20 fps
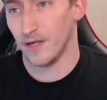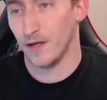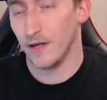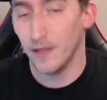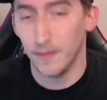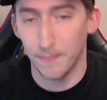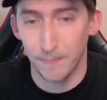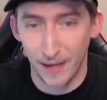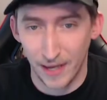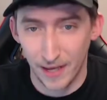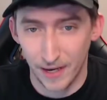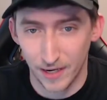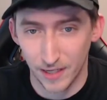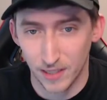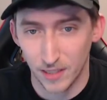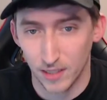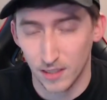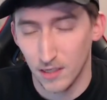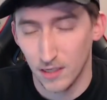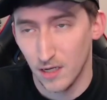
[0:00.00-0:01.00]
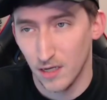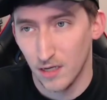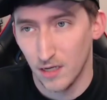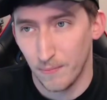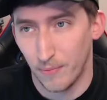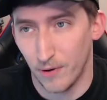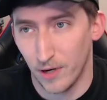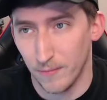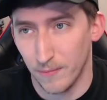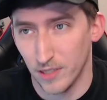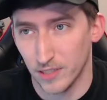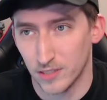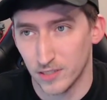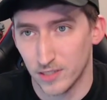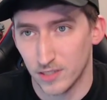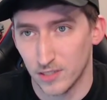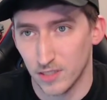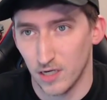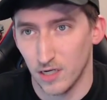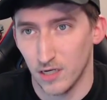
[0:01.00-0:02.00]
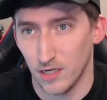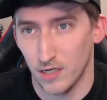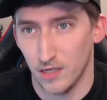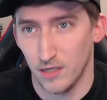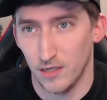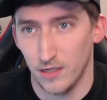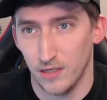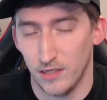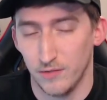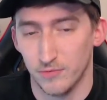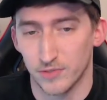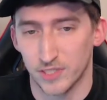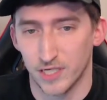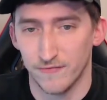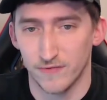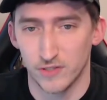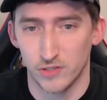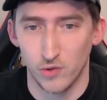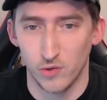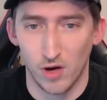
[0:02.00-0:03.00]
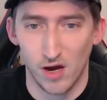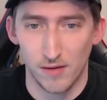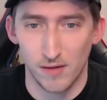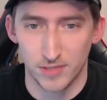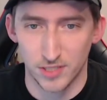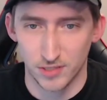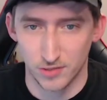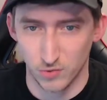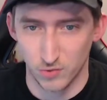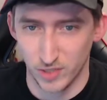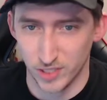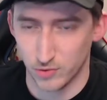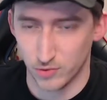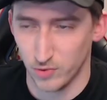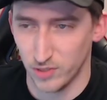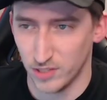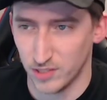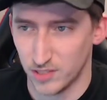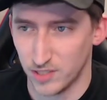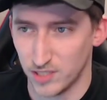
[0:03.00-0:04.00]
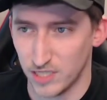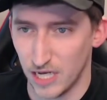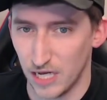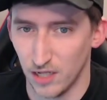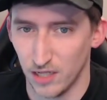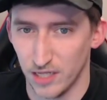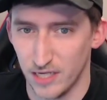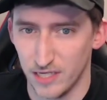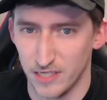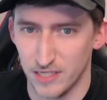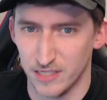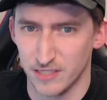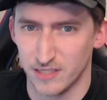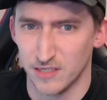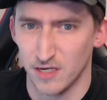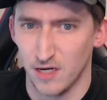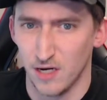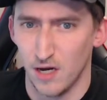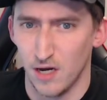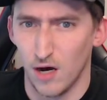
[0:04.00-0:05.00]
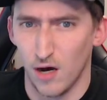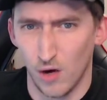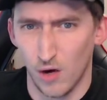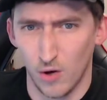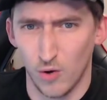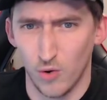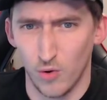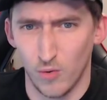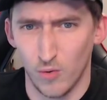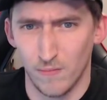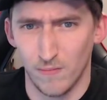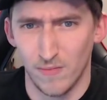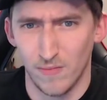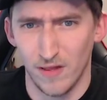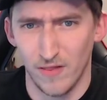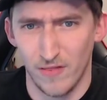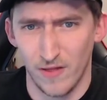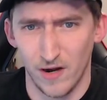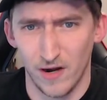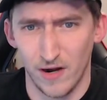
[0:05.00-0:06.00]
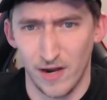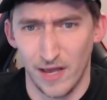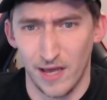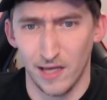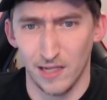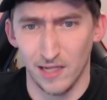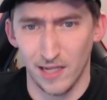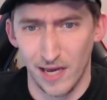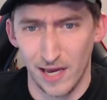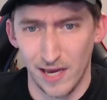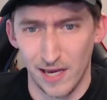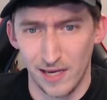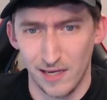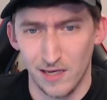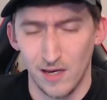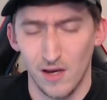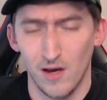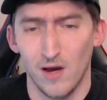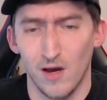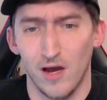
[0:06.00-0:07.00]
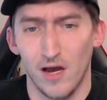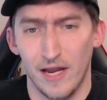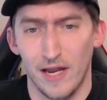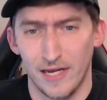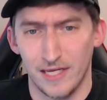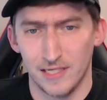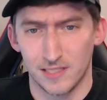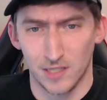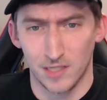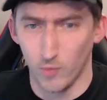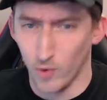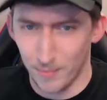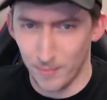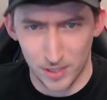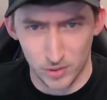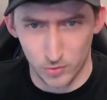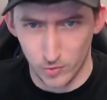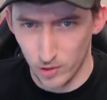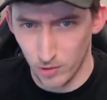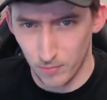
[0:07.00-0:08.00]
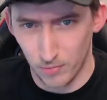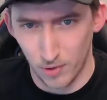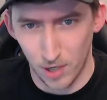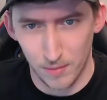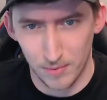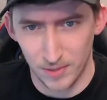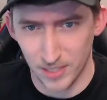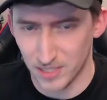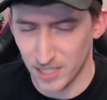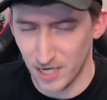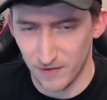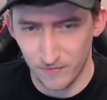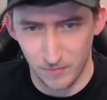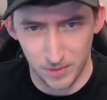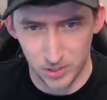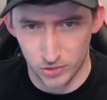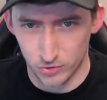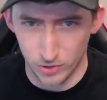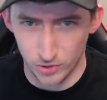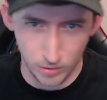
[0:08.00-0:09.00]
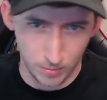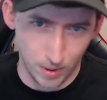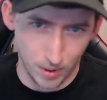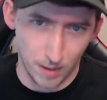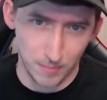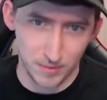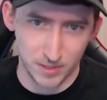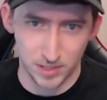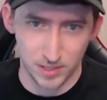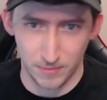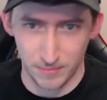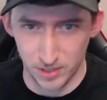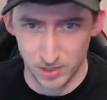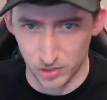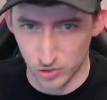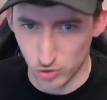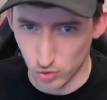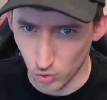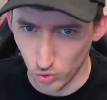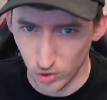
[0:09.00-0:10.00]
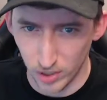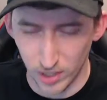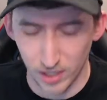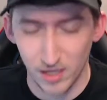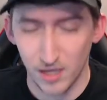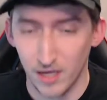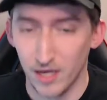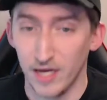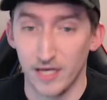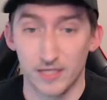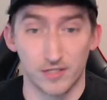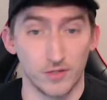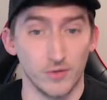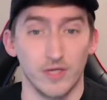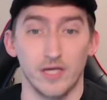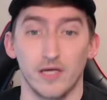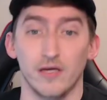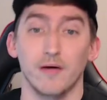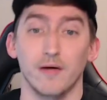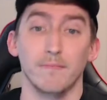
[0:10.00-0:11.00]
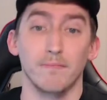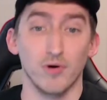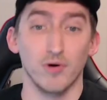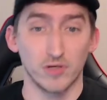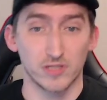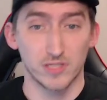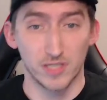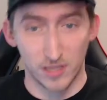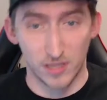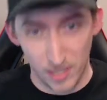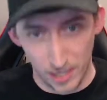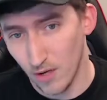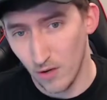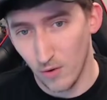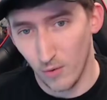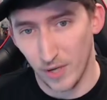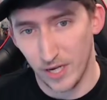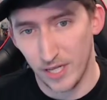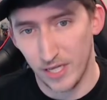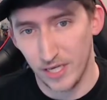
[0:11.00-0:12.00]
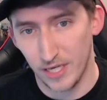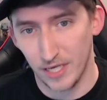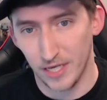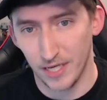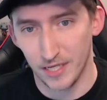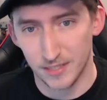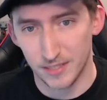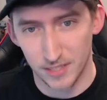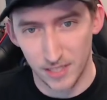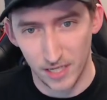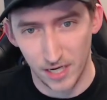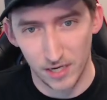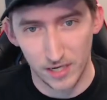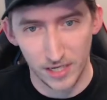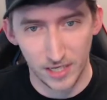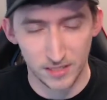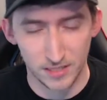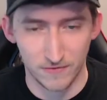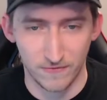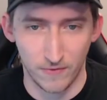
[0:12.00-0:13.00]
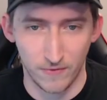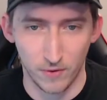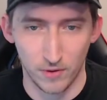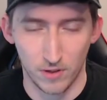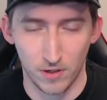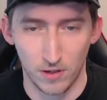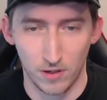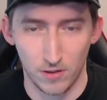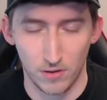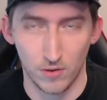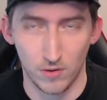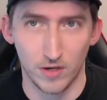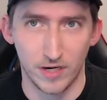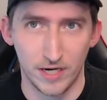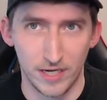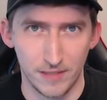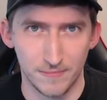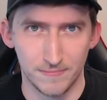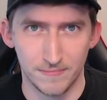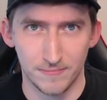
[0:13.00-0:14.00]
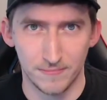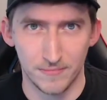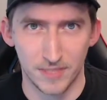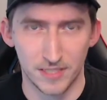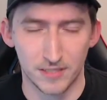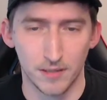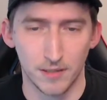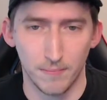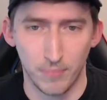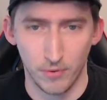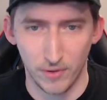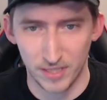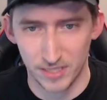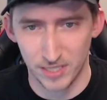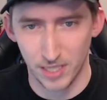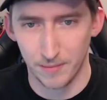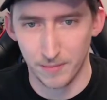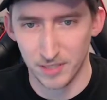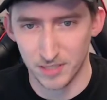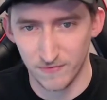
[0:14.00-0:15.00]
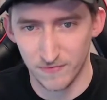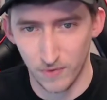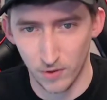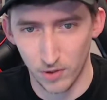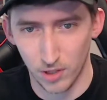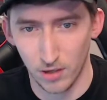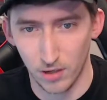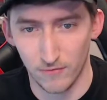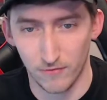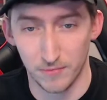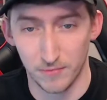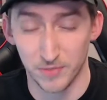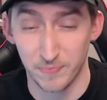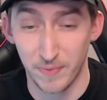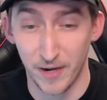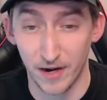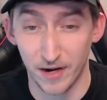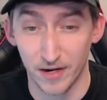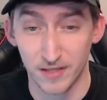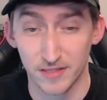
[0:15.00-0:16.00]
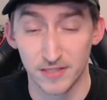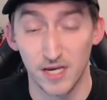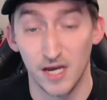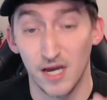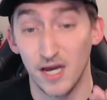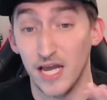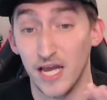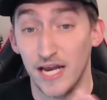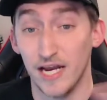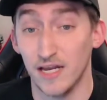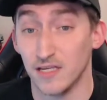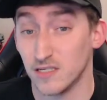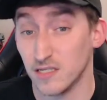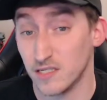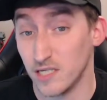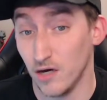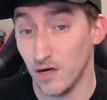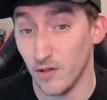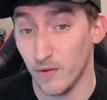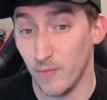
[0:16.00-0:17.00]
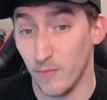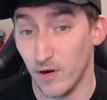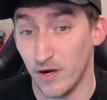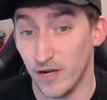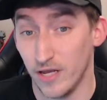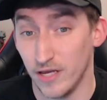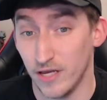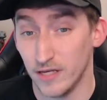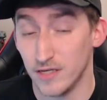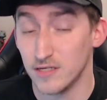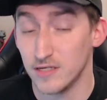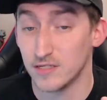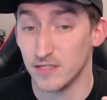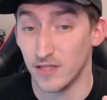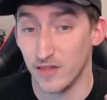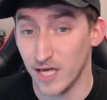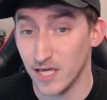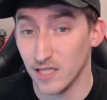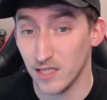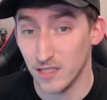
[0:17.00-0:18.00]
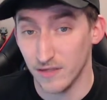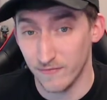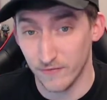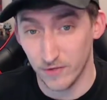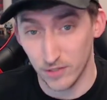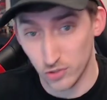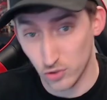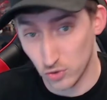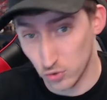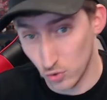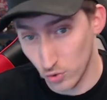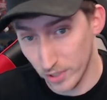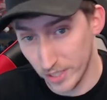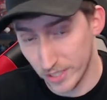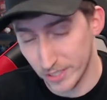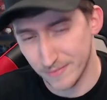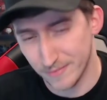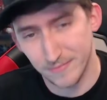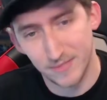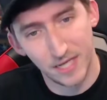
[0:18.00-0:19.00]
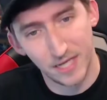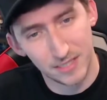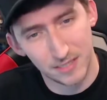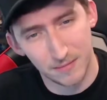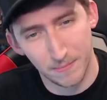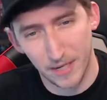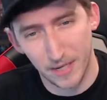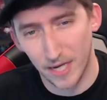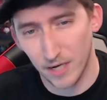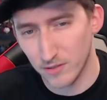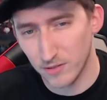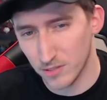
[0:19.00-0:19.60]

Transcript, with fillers: Him panicking pretty much uh, he was given two options, which was sell his home there in LA. And he said, What about the rental properties? I have a bunch of rental properties up in Detroit. So he books it there. When he gets there, he gets a phone call, or he at some point in time gets a phone call from his parents. He doesn't tell them where he is. They live in Detroit. Doesn't matter.